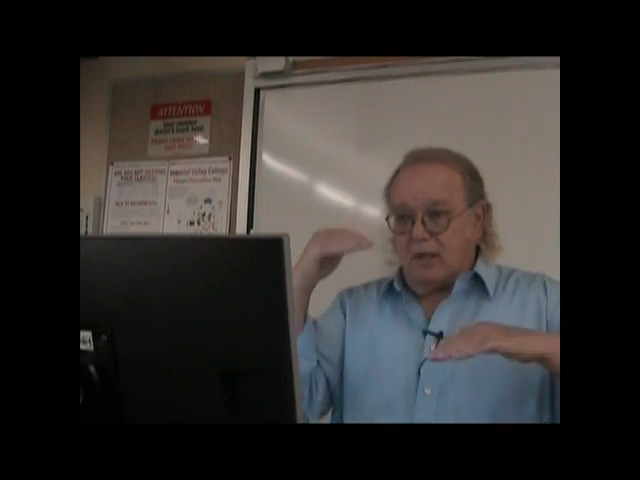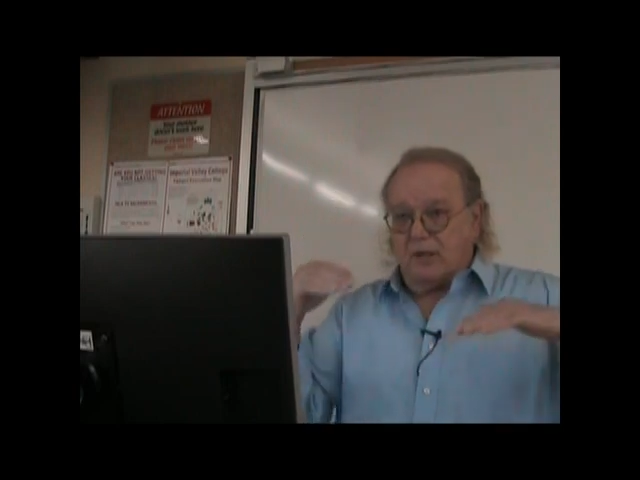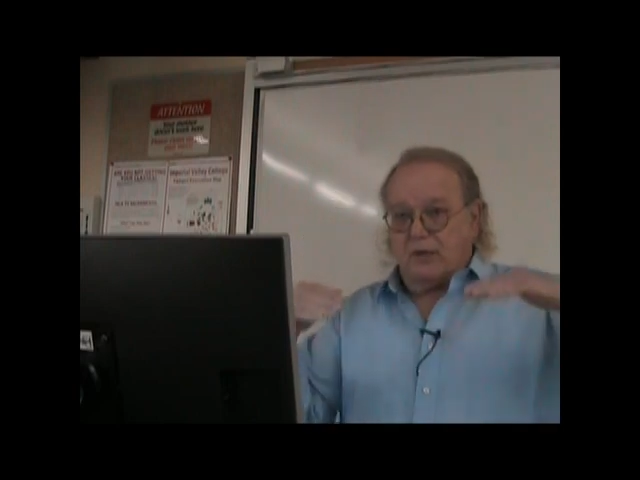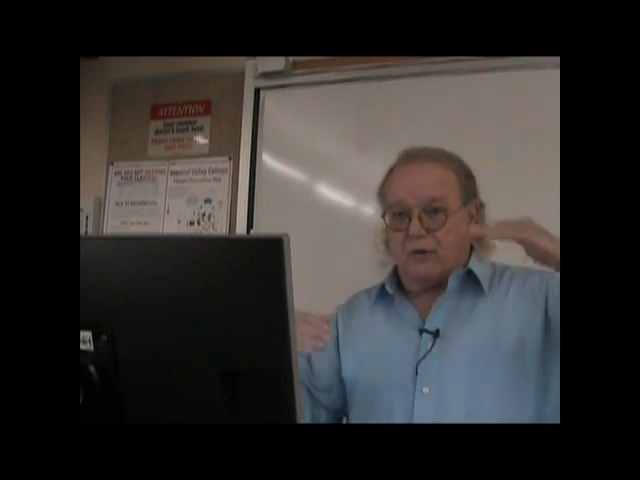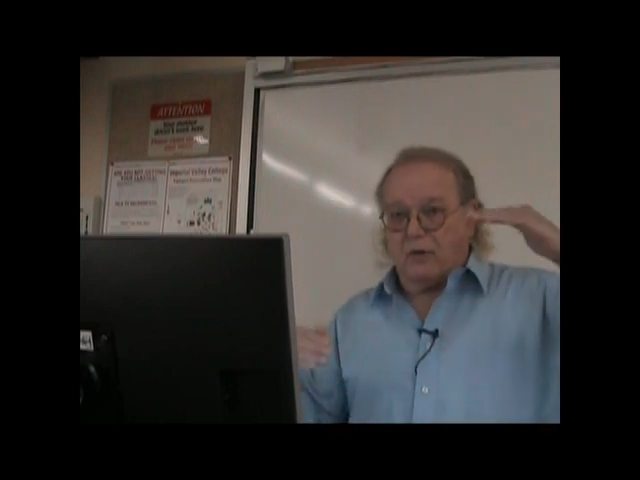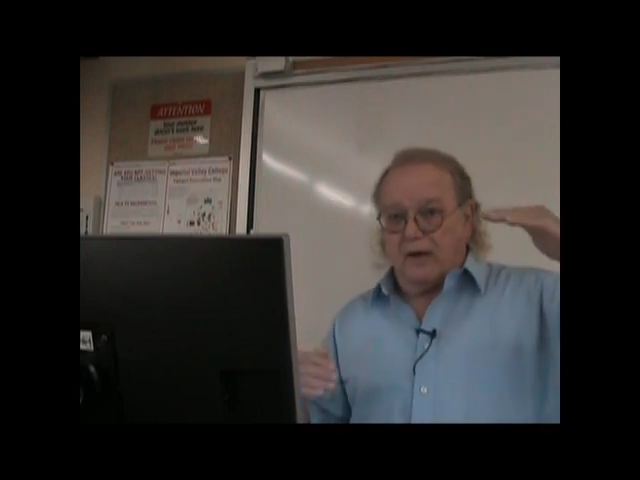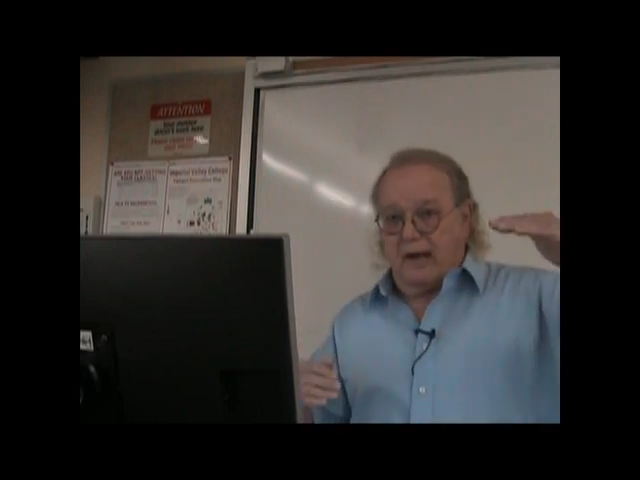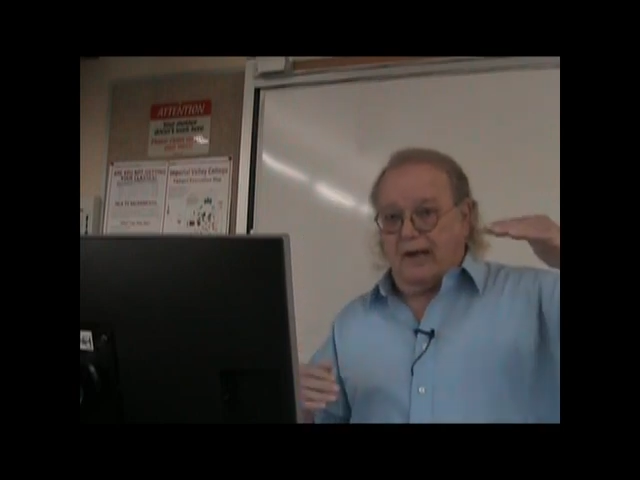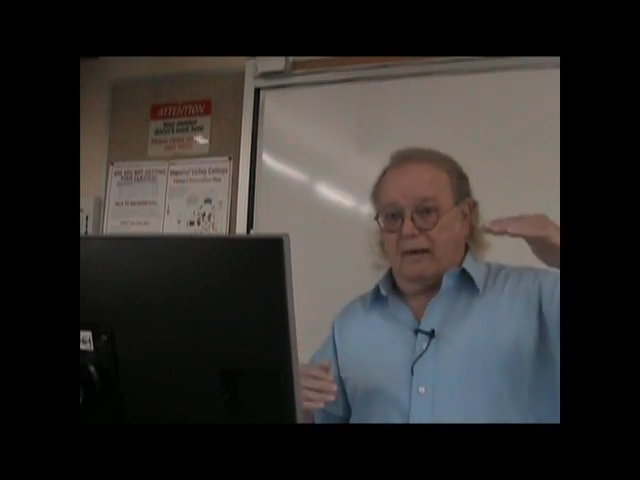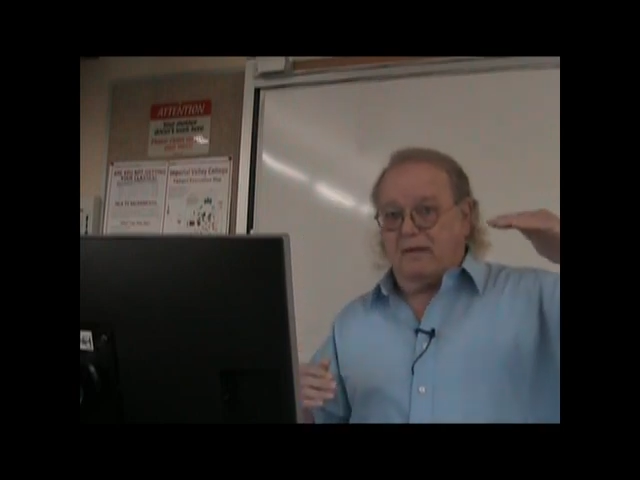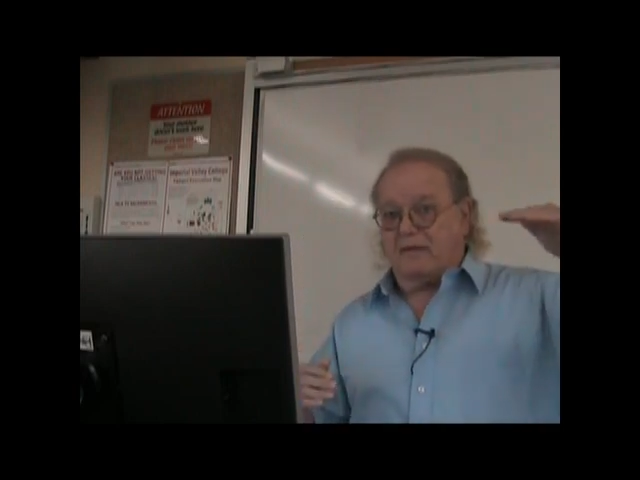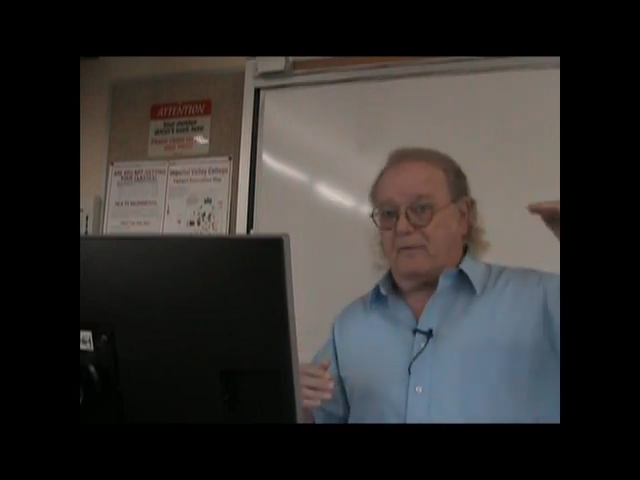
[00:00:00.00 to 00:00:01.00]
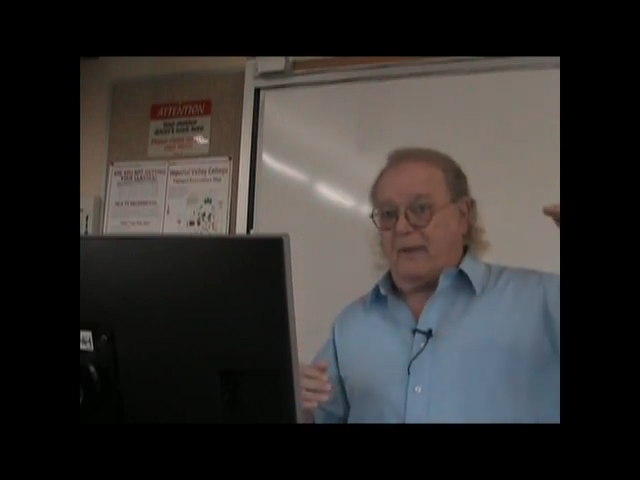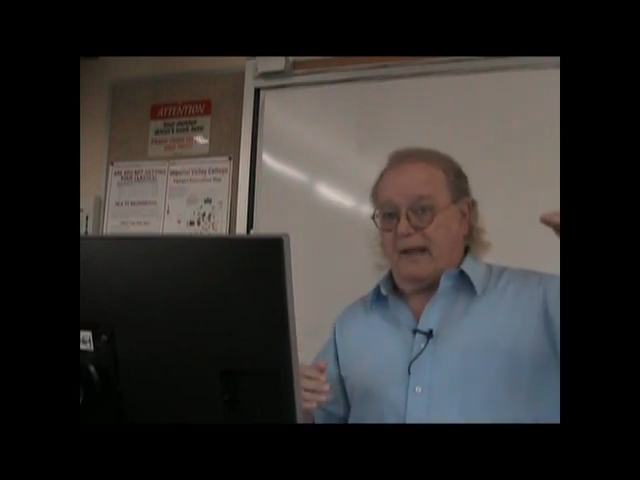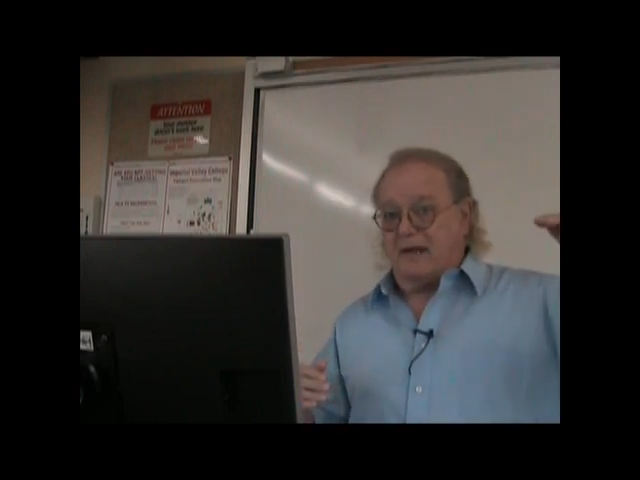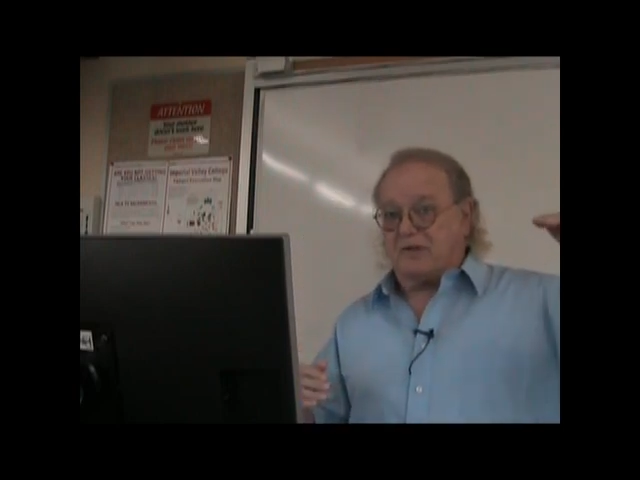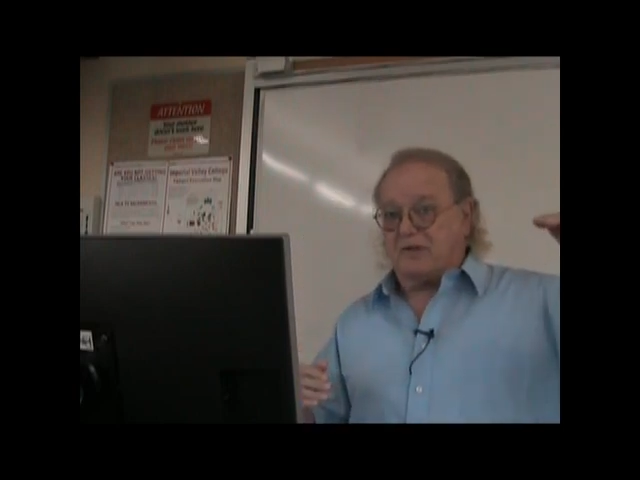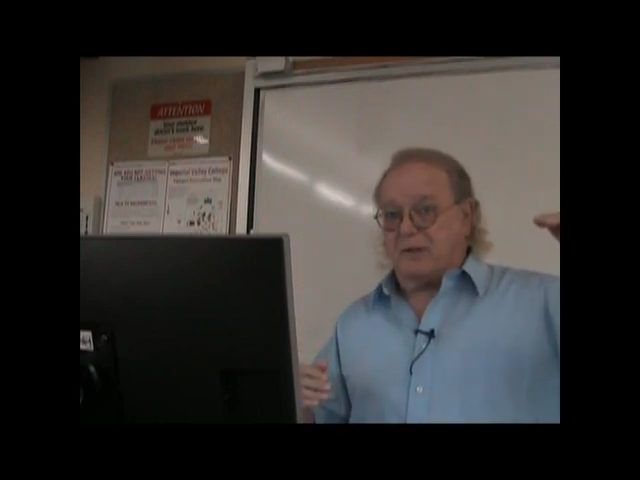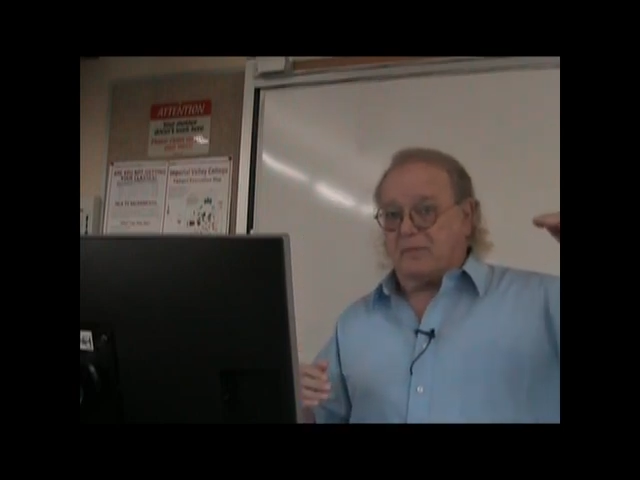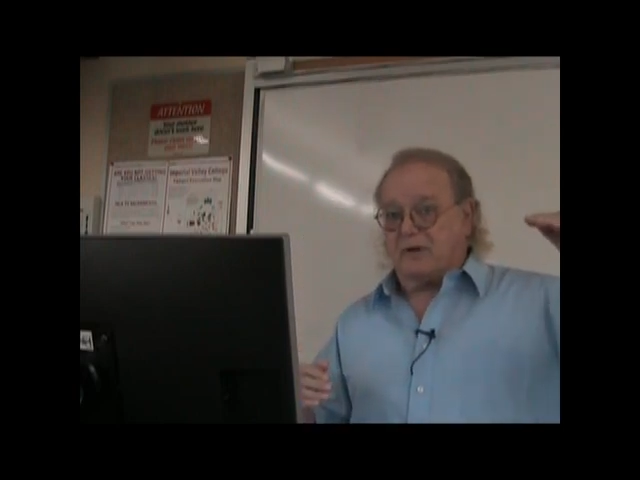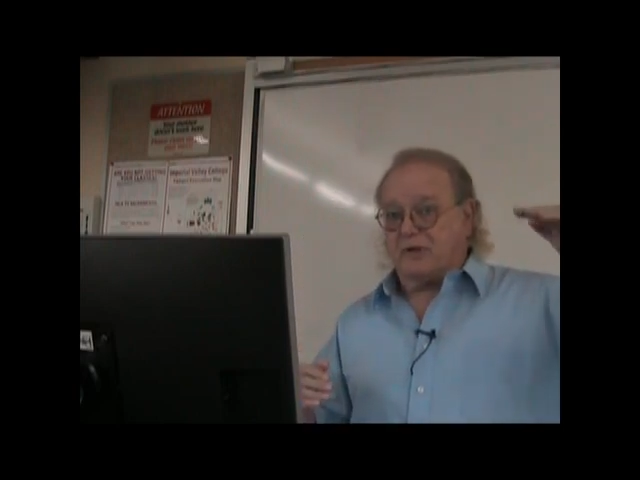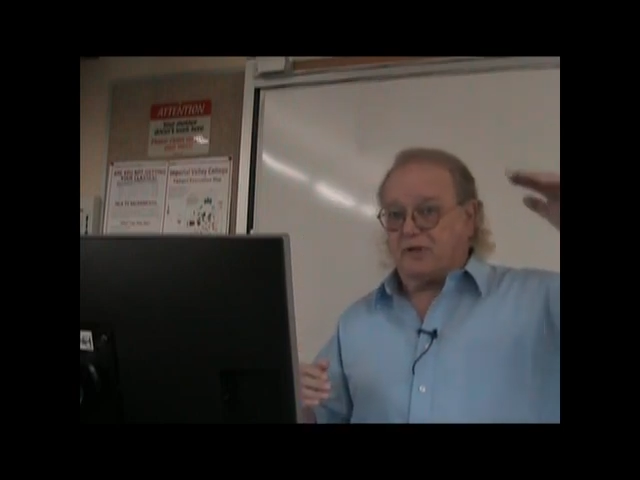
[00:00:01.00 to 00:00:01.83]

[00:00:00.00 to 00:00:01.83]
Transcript: Your name and the page number